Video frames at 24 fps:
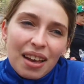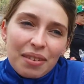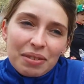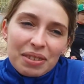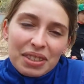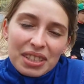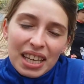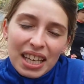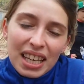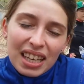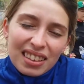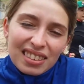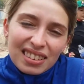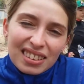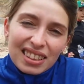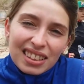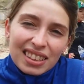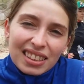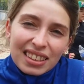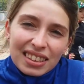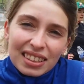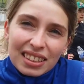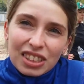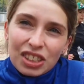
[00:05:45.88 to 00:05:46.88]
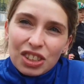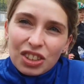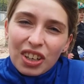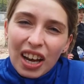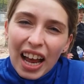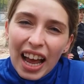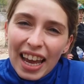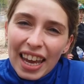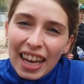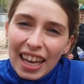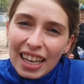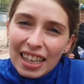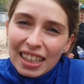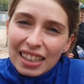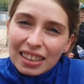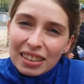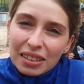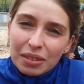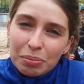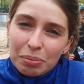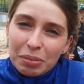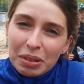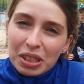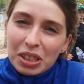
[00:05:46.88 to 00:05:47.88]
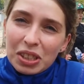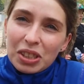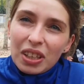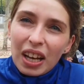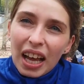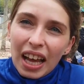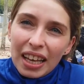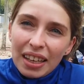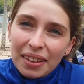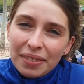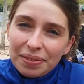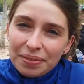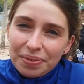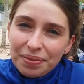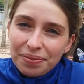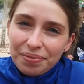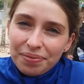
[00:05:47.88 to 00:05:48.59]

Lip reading: I'm staying until July, mid-July.